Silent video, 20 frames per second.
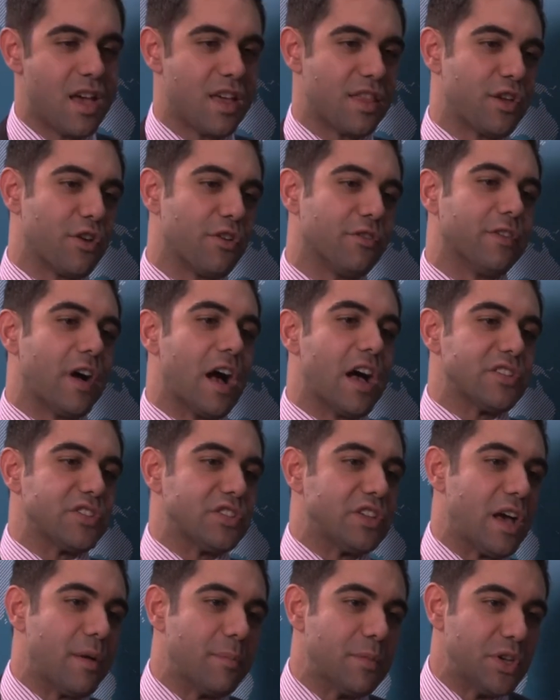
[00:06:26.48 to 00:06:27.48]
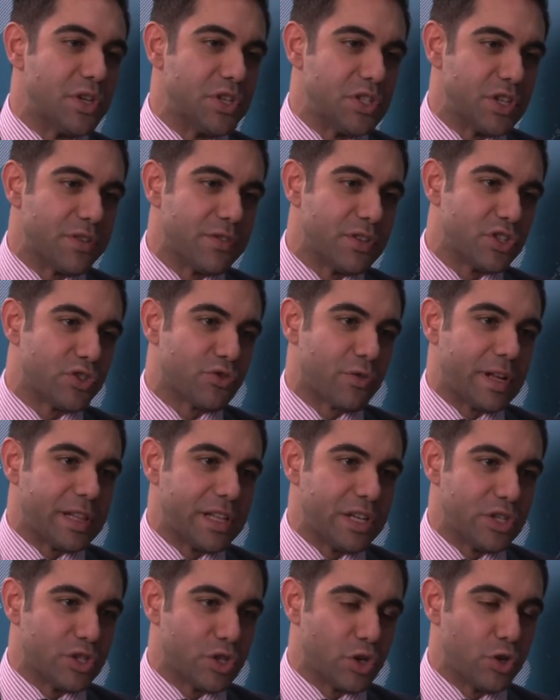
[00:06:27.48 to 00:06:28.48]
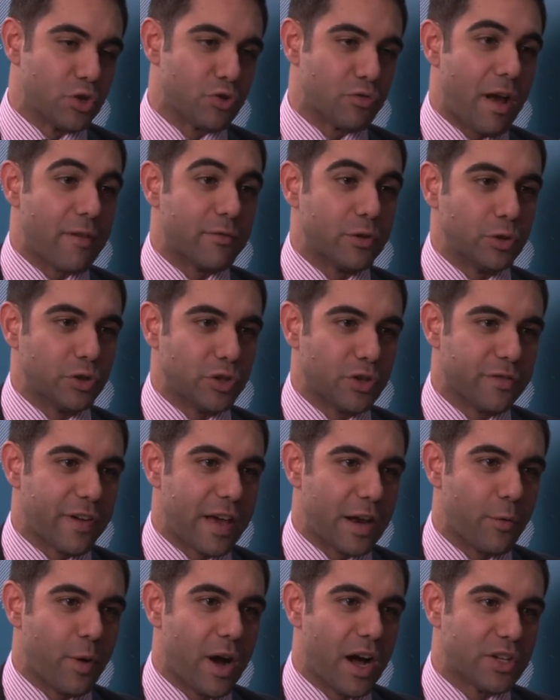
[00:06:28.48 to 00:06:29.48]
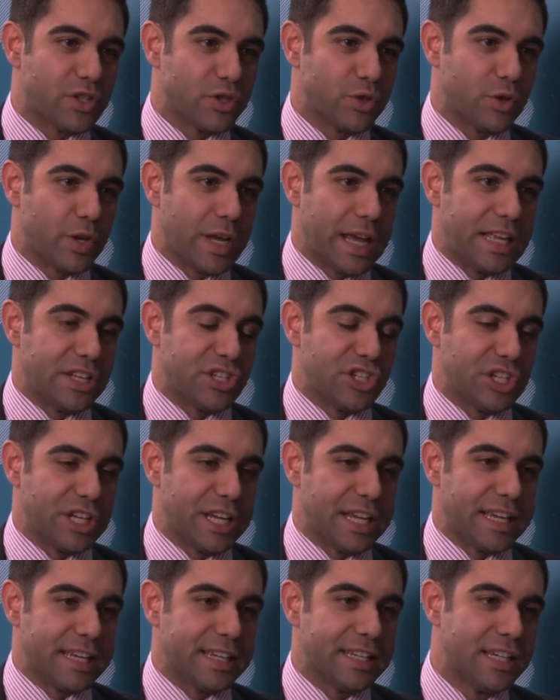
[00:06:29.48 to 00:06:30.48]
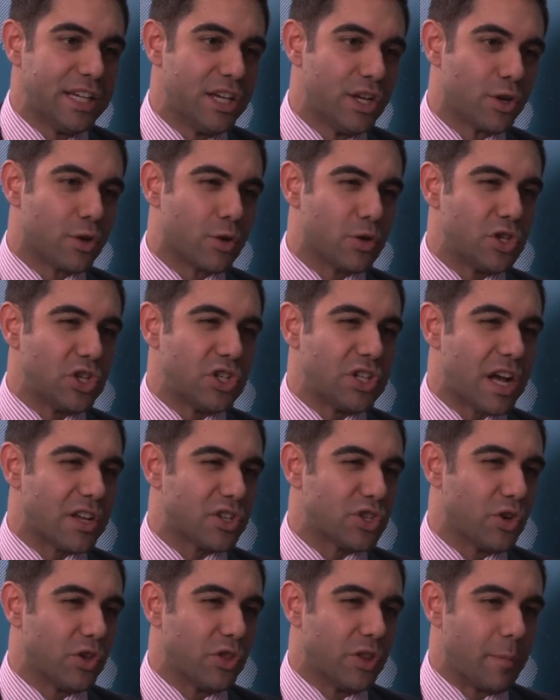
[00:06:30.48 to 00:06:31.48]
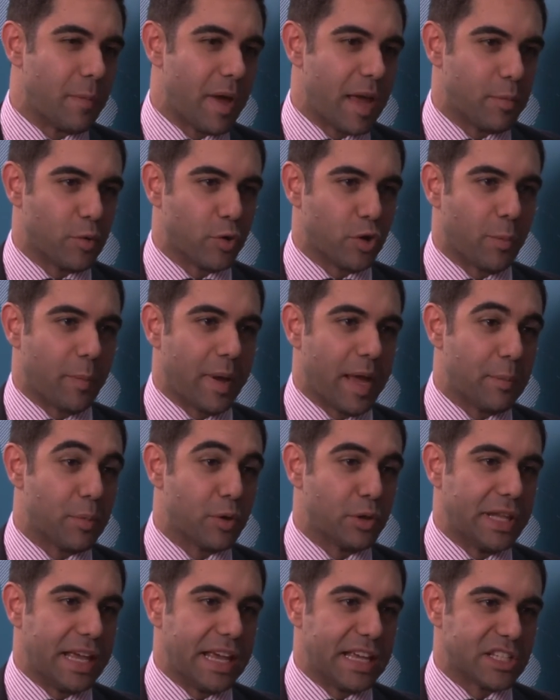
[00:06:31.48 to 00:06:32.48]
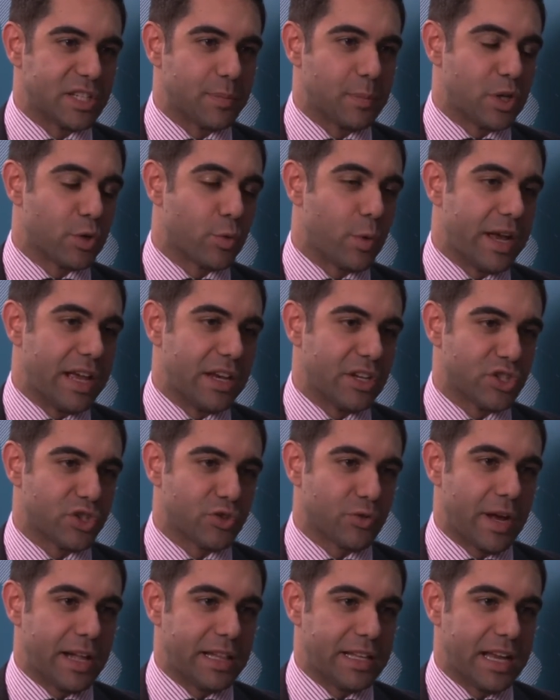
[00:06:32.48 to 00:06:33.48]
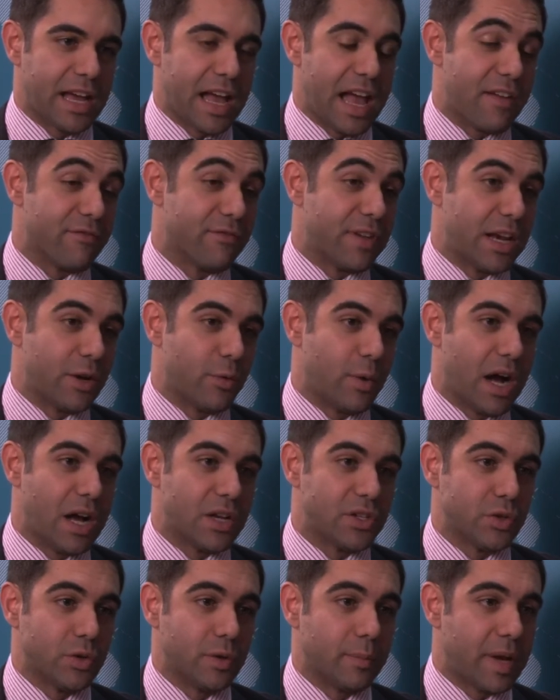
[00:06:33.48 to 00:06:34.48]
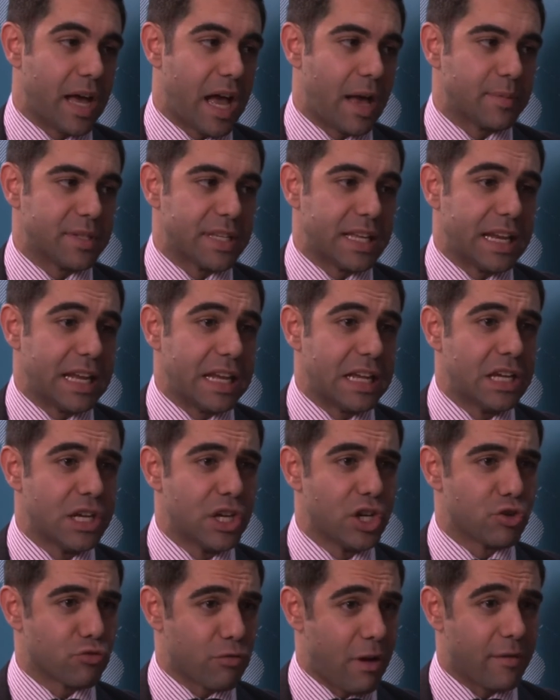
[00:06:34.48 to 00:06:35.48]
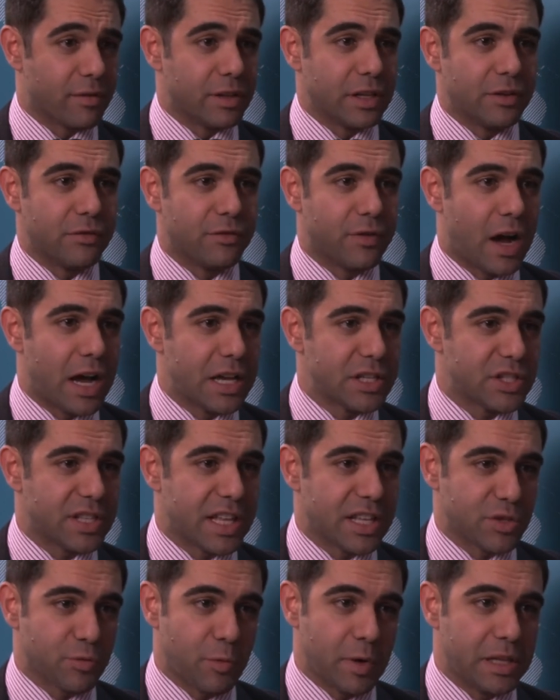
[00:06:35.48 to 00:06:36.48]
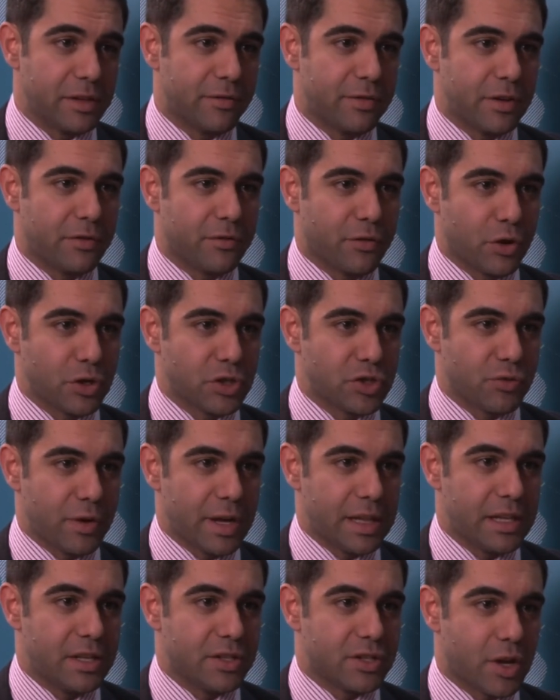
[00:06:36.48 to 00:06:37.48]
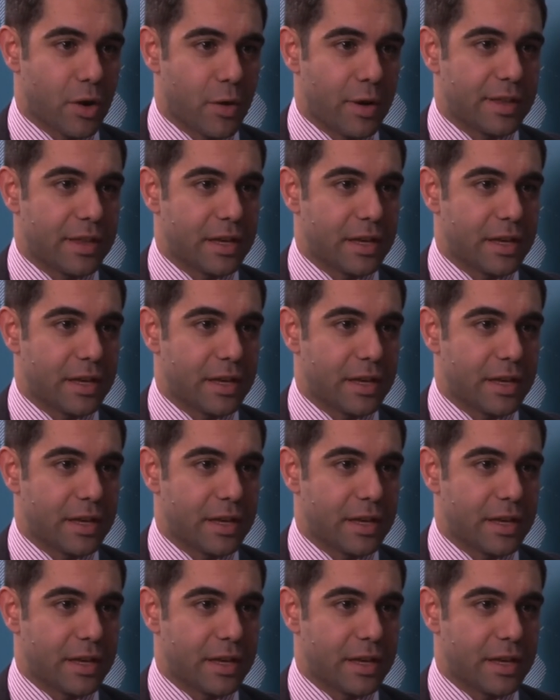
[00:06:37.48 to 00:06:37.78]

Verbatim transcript: There are vast numbers of Australians who travel to Vanuatu each year. Could you touch on the people-to-people links between Australia and Vanuatu, and perhaps any travel advice that's relevant for Australians going